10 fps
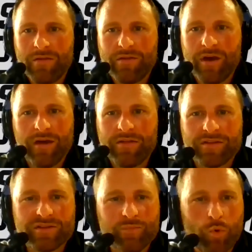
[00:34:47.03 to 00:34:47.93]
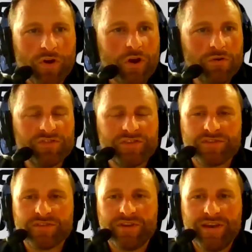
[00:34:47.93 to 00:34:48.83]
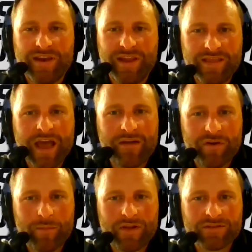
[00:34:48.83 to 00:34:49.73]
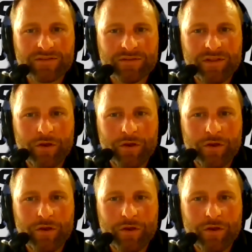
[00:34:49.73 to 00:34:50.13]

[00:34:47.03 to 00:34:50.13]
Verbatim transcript: the the sport coaches need that from us